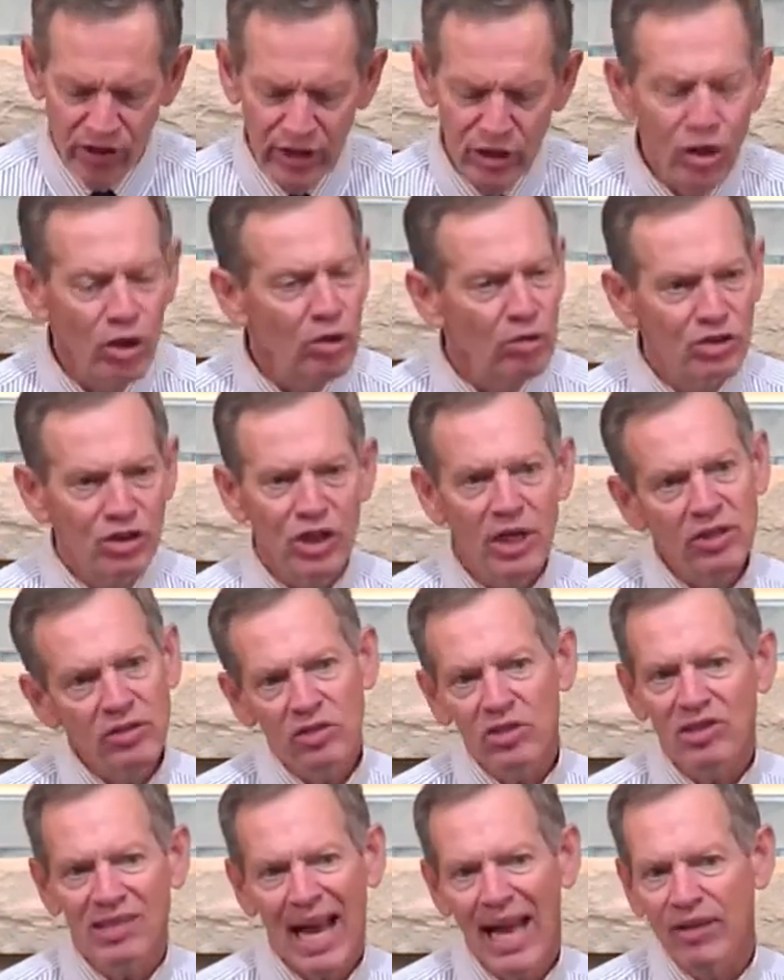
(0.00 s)
And you know,
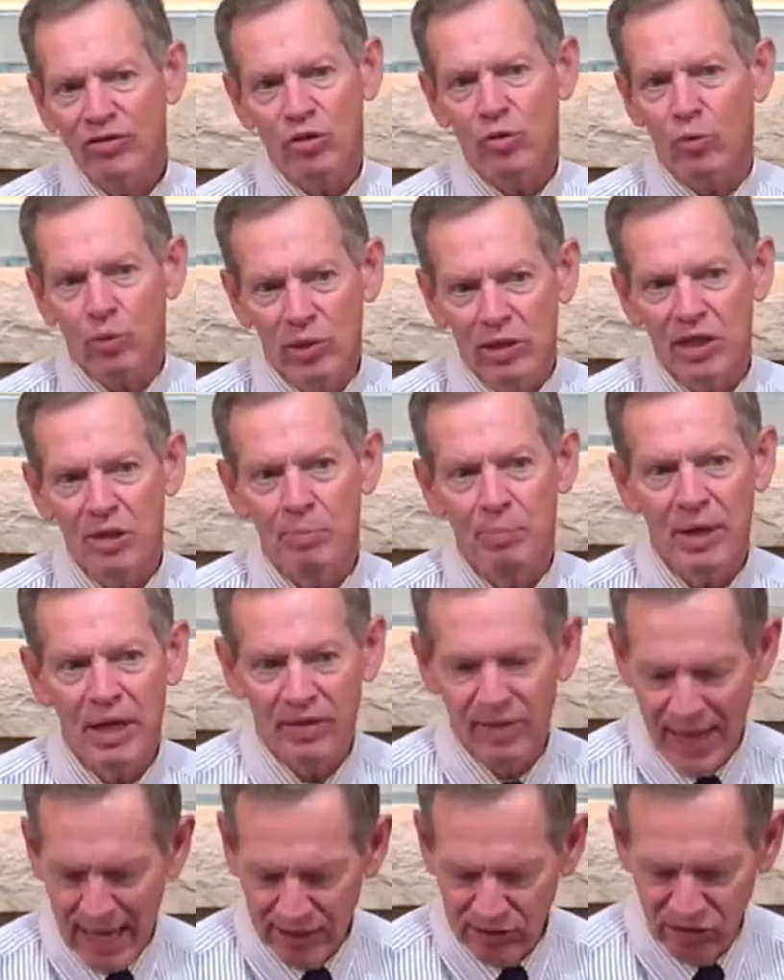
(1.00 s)
Jesus hasn't really
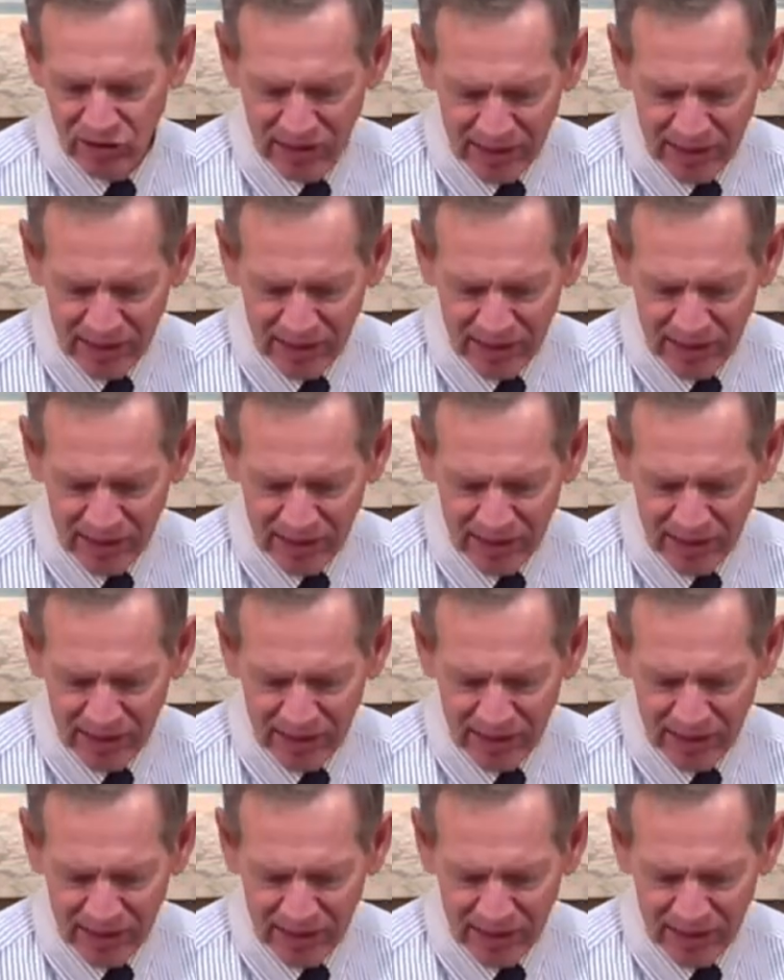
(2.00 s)
been that